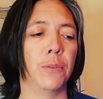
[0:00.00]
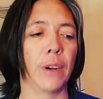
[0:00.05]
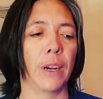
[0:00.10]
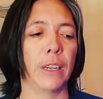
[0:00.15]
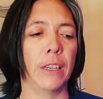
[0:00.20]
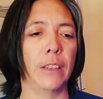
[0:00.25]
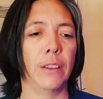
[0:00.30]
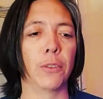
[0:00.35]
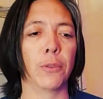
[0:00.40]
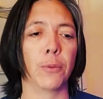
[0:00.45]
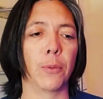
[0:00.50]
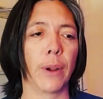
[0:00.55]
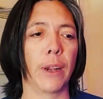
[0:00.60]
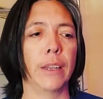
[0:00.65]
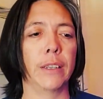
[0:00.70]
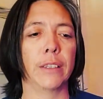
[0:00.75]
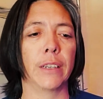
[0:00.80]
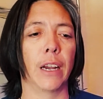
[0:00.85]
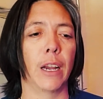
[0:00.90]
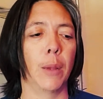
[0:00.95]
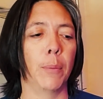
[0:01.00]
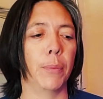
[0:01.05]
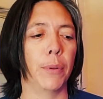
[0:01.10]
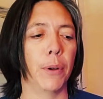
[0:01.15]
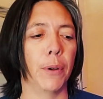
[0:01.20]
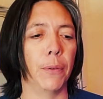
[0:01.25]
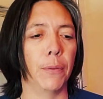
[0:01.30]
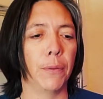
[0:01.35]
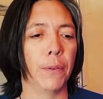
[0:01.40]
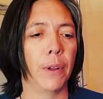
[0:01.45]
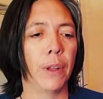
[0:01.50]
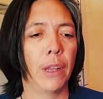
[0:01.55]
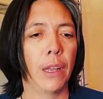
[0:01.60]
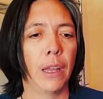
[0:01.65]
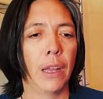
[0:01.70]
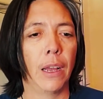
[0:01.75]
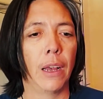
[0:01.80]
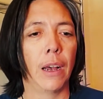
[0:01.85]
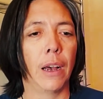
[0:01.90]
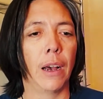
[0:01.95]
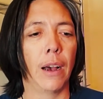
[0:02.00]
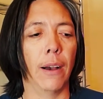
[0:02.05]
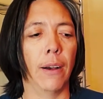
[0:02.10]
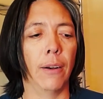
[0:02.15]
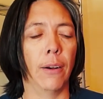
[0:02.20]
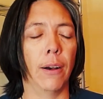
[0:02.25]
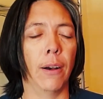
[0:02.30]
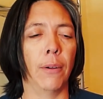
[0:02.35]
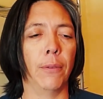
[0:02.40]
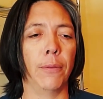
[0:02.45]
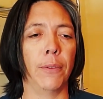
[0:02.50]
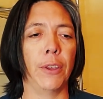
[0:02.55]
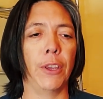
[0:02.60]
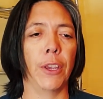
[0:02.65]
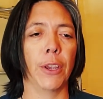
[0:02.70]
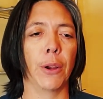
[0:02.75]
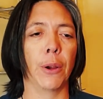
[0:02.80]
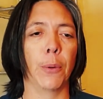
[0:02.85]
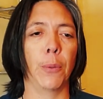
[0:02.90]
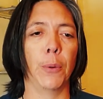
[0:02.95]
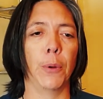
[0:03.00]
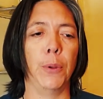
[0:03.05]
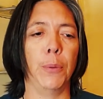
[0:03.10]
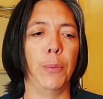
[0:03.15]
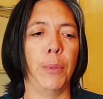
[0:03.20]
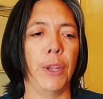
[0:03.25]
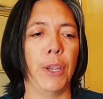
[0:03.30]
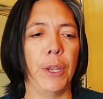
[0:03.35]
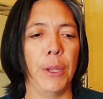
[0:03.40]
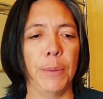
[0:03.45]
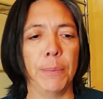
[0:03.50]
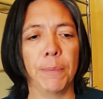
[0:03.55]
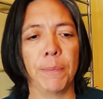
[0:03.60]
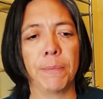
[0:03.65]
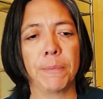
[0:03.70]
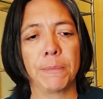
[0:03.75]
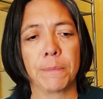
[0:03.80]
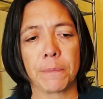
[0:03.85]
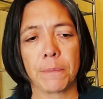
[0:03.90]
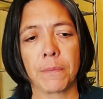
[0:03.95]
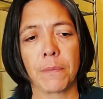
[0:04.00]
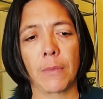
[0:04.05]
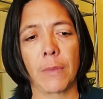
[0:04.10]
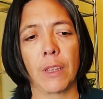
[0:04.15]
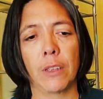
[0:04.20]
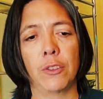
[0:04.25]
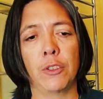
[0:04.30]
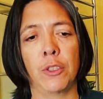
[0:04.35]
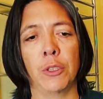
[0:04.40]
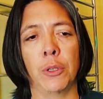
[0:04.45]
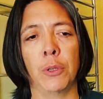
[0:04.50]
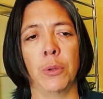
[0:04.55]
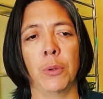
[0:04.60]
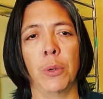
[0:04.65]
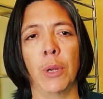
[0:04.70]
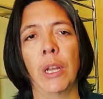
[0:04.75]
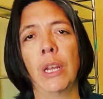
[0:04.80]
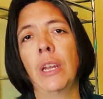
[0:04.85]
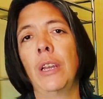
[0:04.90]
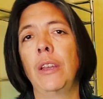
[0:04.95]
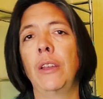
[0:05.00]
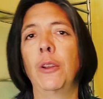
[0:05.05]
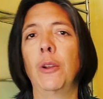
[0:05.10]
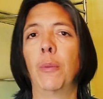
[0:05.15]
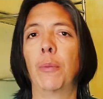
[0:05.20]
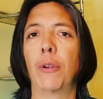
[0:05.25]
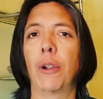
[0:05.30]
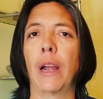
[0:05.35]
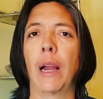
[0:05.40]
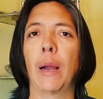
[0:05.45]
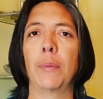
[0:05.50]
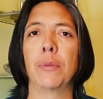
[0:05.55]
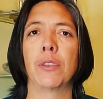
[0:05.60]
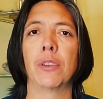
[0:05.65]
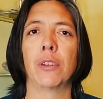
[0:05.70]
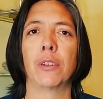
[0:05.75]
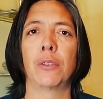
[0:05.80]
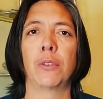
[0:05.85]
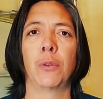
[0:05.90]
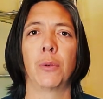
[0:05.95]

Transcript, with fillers: finding the right type of gear would be to, you know, perhaps look